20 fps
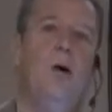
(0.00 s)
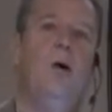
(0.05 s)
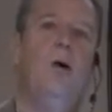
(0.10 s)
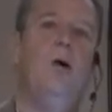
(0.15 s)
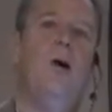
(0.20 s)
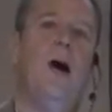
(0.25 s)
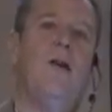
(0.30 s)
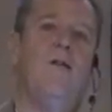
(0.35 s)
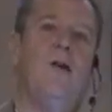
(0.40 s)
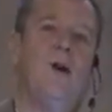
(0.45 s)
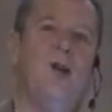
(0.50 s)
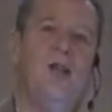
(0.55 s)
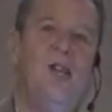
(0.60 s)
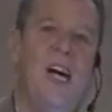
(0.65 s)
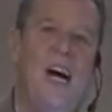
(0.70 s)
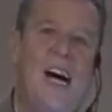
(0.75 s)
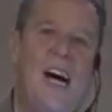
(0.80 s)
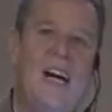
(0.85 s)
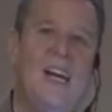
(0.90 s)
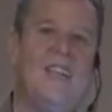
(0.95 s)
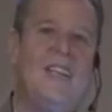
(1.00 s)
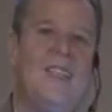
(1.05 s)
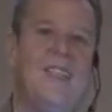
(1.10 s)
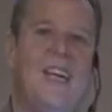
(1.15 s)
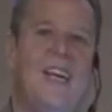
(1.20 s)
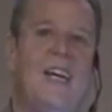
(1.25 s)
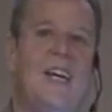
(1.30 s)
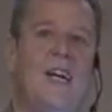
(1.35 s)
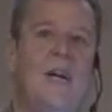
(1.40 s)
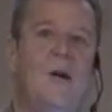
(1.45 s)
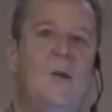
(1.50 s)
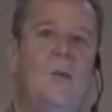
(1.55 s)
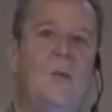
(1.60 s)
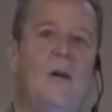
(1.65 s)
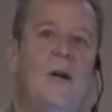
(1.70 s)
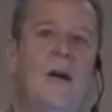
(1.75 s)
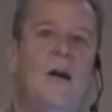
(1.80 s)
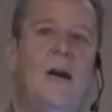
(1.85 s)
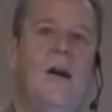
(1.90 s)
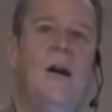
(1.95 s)
But whoever does
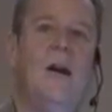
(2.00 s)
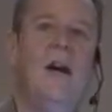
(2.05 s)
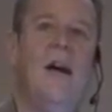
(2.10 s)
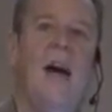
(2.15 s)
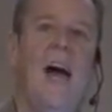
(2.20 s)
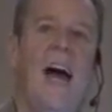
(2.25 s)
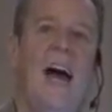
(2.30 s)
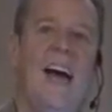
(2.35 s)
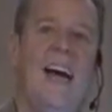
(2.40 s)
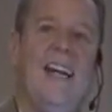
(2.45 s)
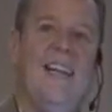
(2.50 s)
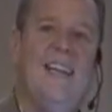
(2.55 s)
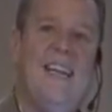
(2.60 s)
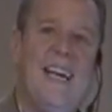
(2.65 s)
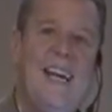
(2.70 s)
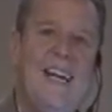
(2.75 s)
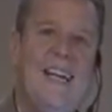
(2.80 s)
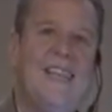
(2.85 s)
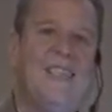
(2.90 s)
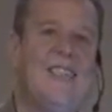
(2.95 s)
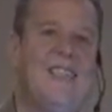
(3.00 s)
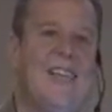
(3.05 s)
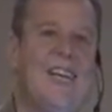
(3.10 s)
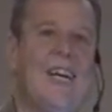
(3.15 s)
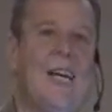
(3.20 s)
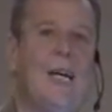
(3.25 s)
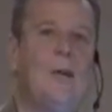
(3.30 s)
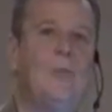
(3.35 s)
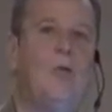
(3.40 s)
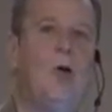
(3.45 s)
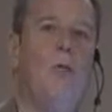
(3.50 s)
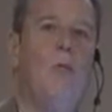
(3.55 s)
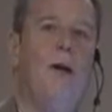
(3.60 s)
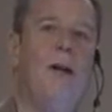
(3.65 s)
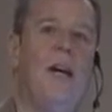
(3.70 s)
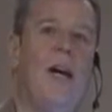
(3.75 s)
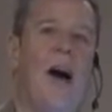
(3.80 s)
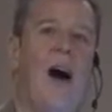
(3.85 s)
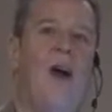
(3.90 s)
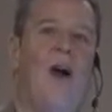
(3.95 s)
them and teaches them
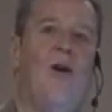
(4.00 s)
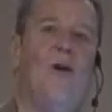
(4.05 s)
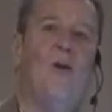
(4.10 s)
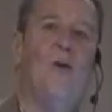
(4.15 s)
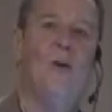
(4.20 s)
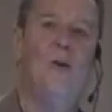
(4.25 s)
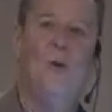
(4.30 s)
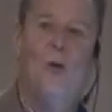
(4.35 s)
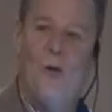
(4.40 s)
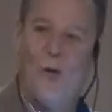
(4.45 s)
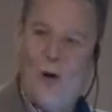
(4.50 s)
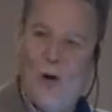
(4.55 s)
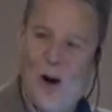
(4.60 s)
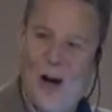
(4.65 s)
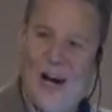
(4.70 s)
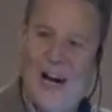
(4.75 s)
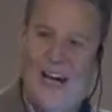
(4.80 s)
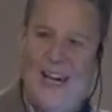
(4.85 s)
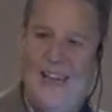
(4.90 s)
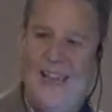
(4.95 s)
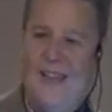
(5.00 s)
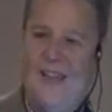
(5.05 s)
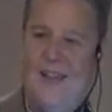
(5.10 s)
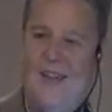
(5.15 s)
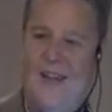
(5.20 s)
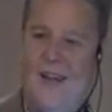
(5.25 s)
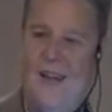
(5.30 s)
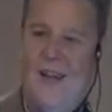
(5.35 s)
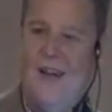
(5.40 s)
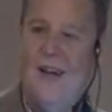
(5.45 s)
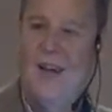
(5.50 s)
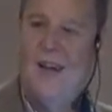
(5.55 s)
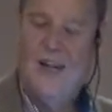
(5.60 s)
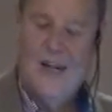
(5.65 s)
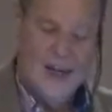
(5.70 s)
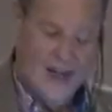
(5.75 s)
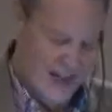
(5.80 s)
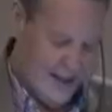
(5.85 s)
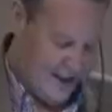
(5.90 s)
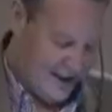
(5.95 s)
will be called great
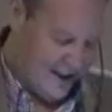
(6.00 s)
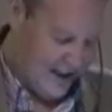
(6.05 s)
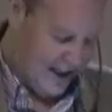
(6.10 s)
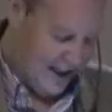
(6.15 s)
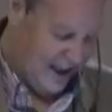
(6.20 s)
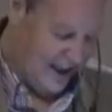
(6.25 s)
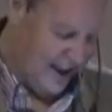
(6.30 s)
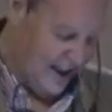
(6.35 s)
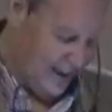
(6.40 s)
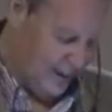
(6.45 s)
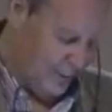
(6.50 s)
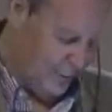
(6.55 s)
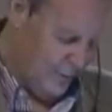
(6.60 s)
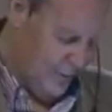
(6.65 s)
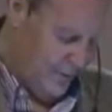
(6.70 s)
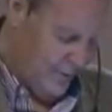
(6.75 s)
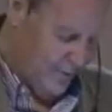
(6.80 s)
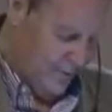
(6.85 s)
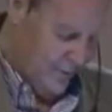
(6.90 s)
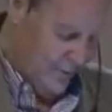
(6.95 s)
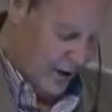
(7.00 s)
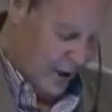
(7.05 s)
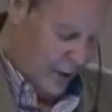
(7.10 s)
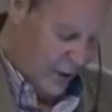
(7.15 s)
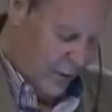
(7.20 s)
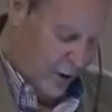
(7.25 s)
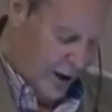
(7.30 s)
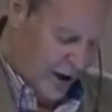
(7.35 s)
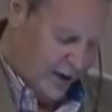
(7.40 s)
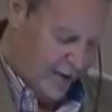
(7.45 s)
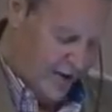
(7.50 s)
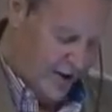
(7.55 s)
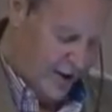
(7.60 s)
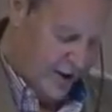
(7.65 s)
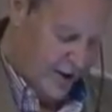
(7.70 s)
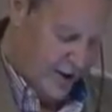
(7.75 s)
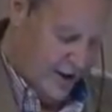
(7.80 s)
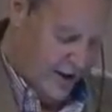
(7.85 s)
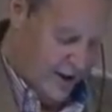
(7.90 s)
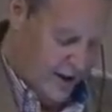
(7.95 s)
in the kingdom of
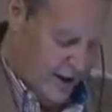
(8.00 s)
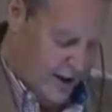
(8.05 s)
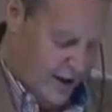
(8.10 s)
heaven.